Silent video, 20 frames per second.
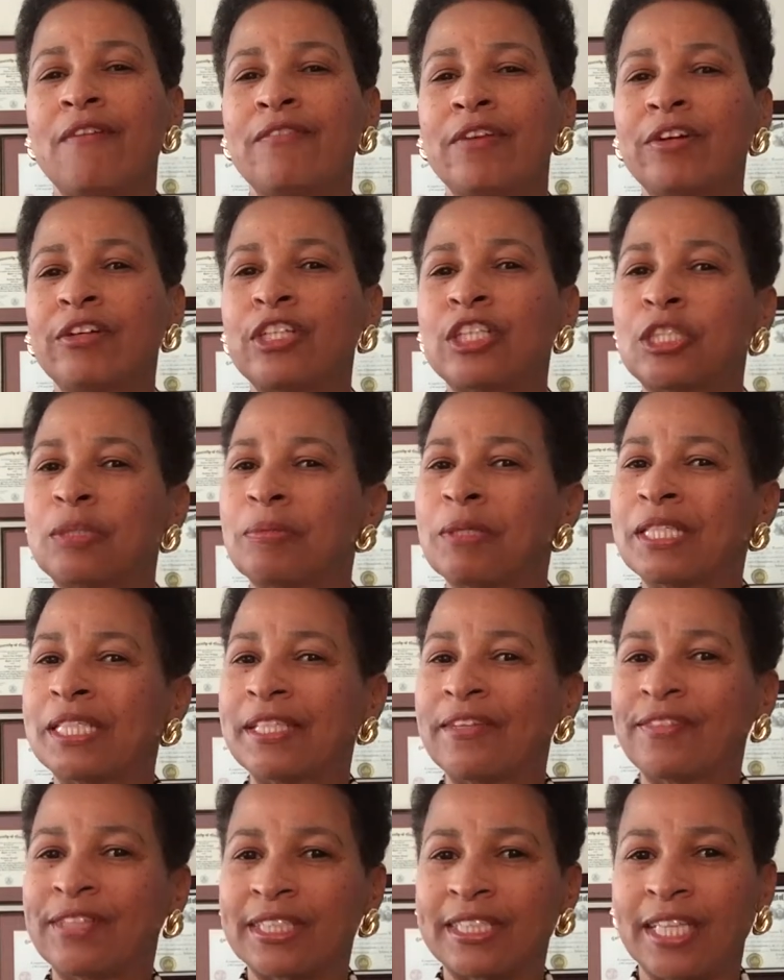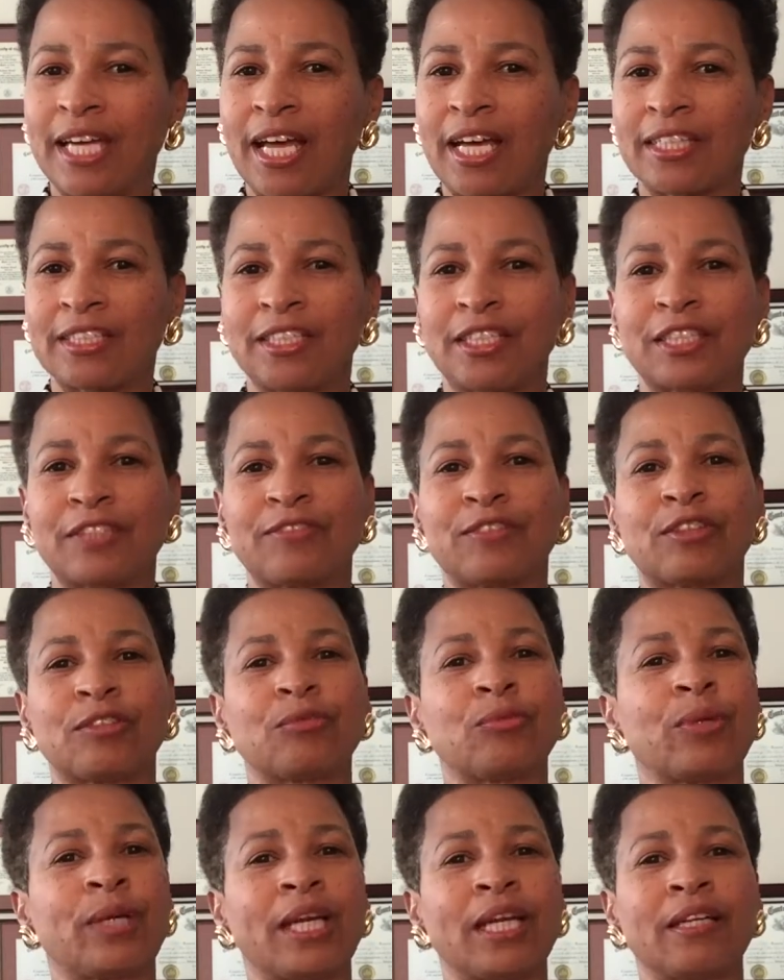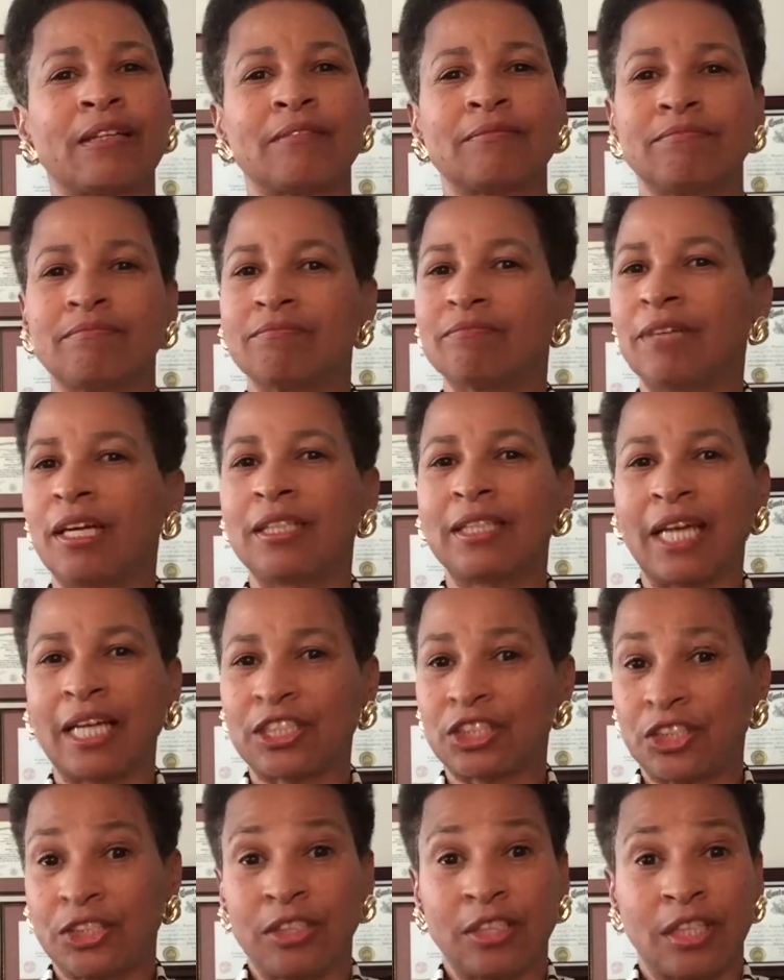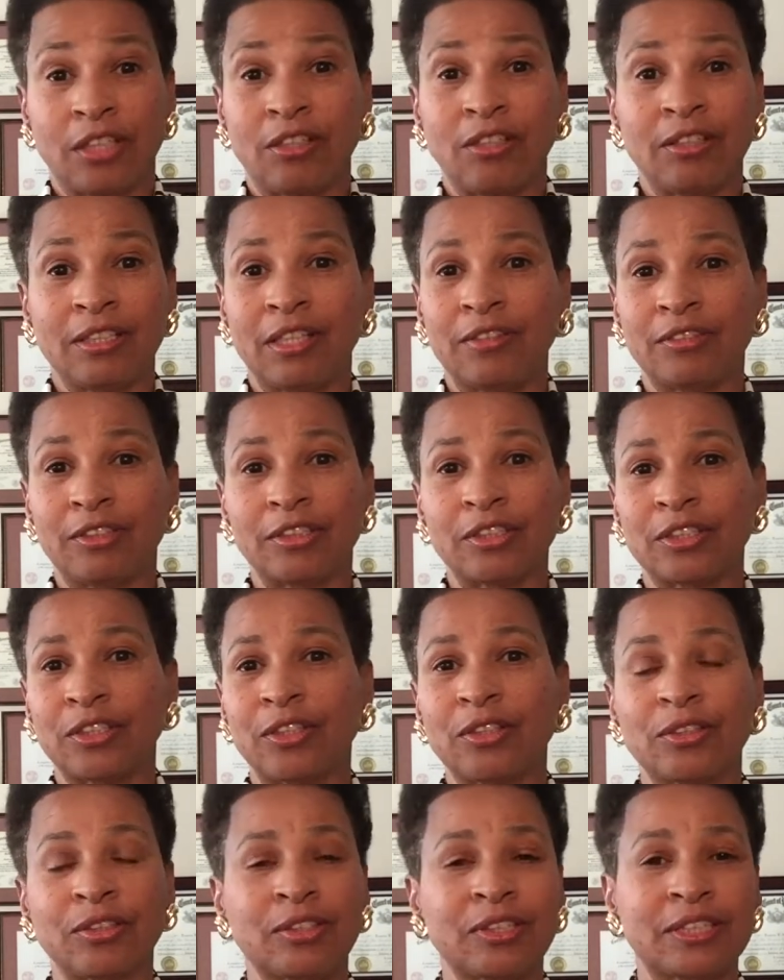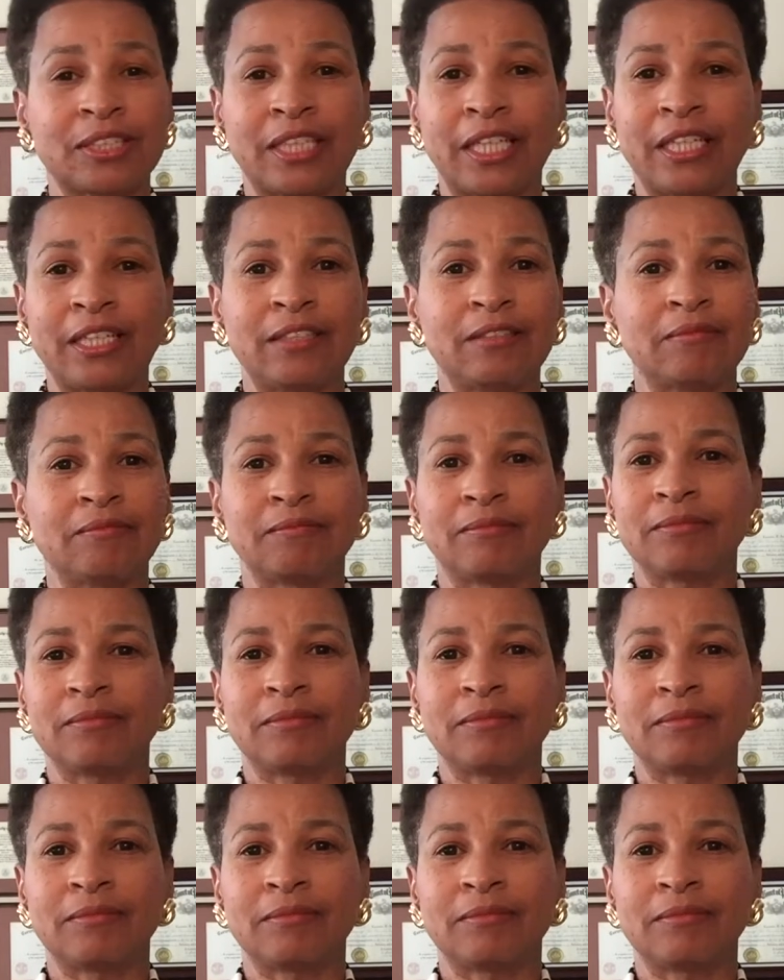very specific tactics for winning elections at all levels, local, state,